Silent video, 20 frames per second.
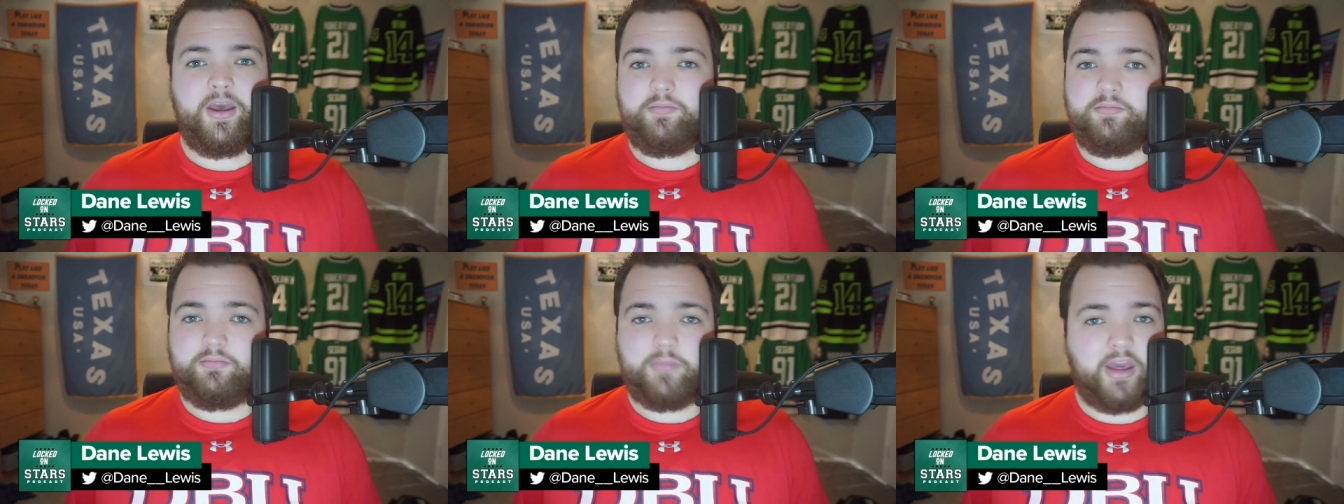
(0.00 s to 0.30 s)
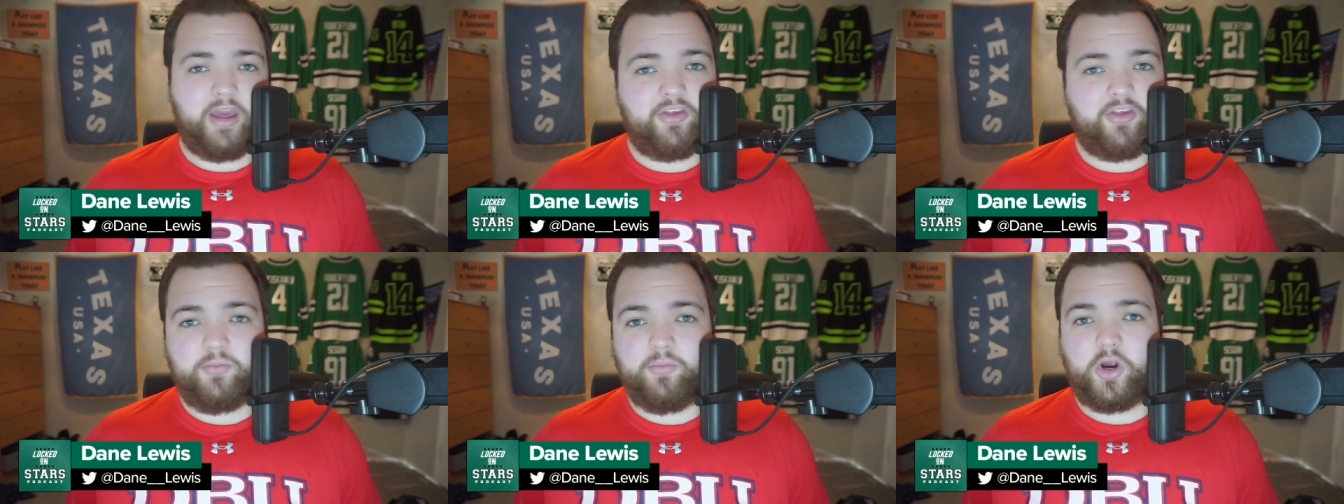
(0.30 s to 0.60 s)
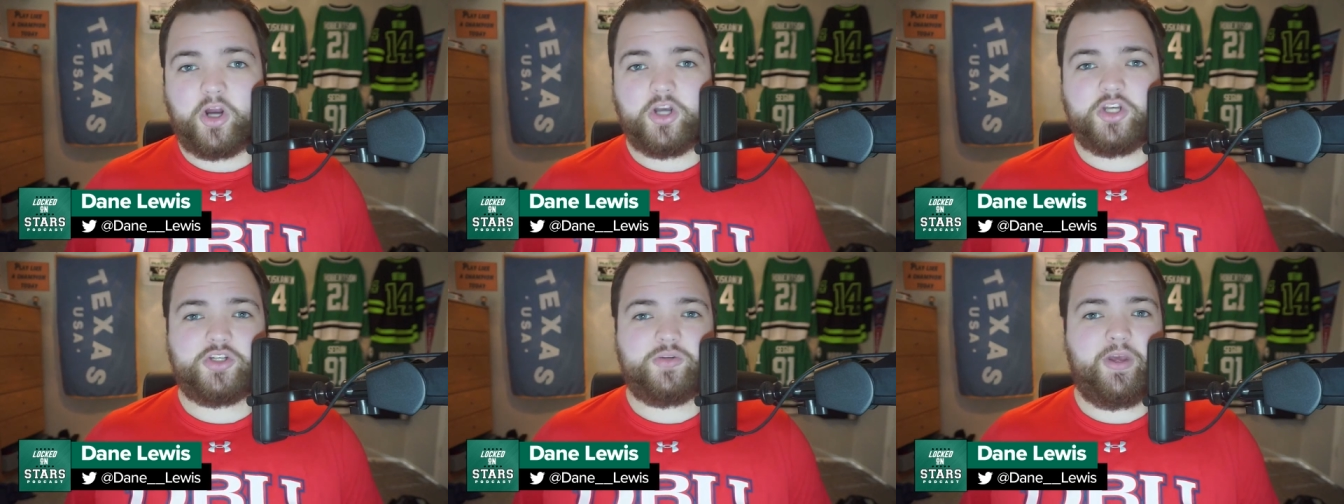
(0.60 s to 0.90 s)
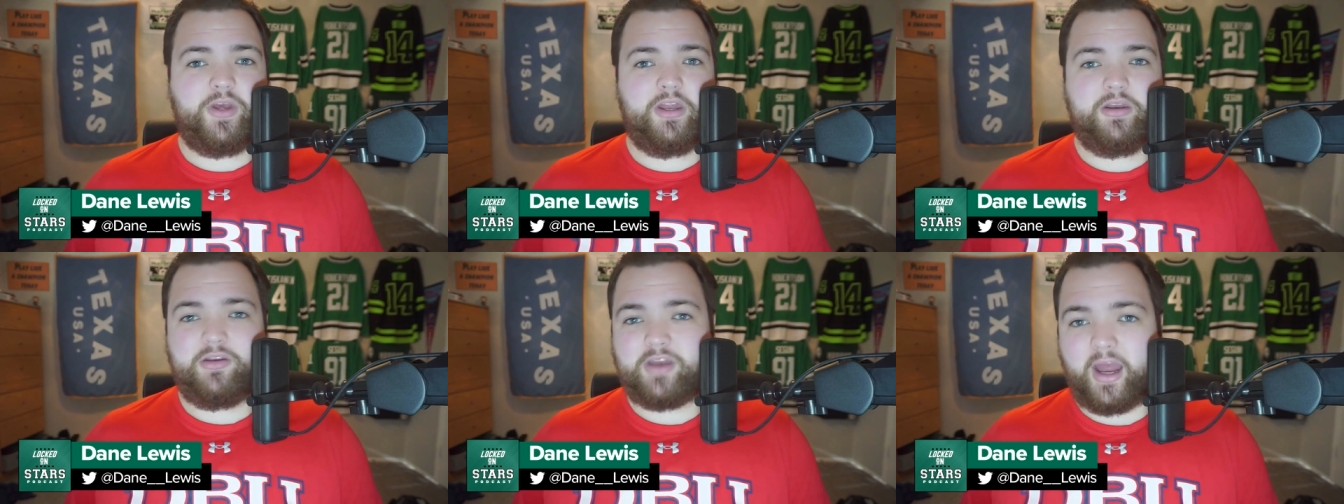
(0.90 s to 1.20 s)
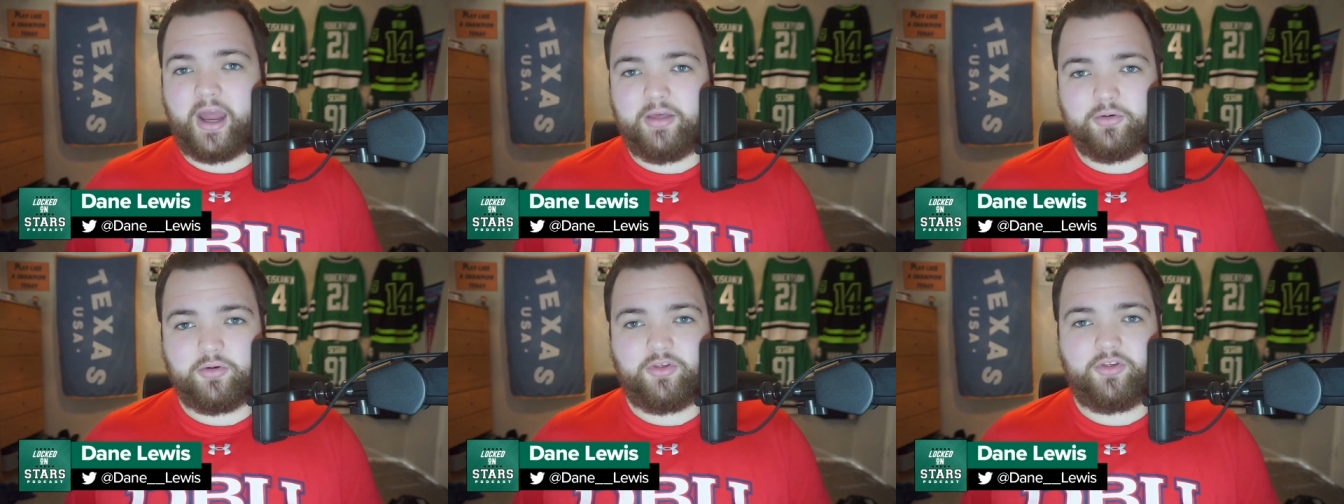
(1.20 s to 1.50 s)
Mason Marchment,
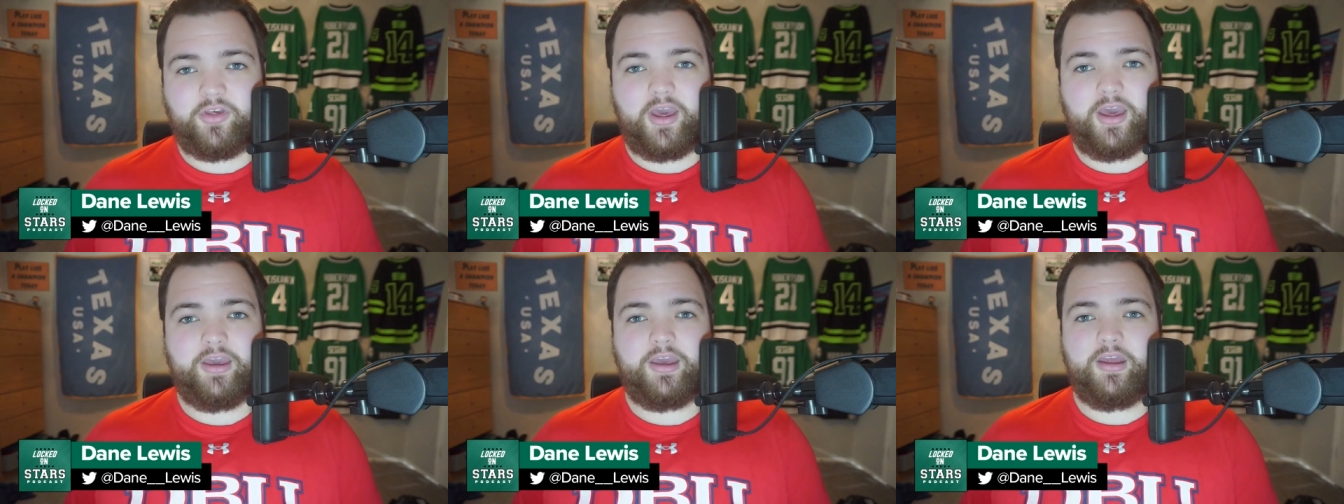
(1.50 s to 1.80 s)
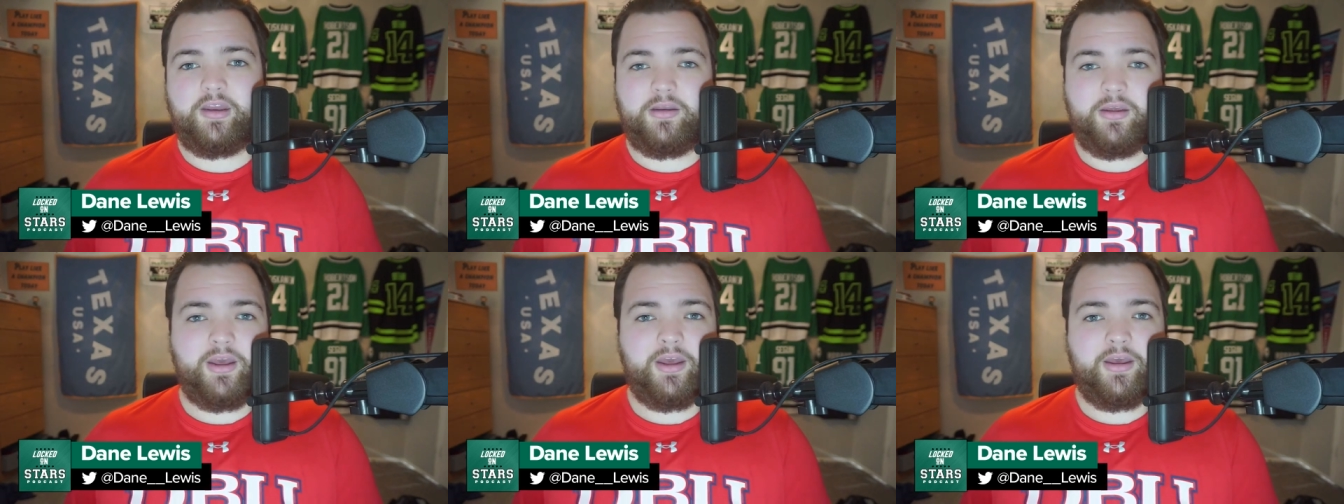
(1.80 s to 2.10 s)
Tyler Seguin,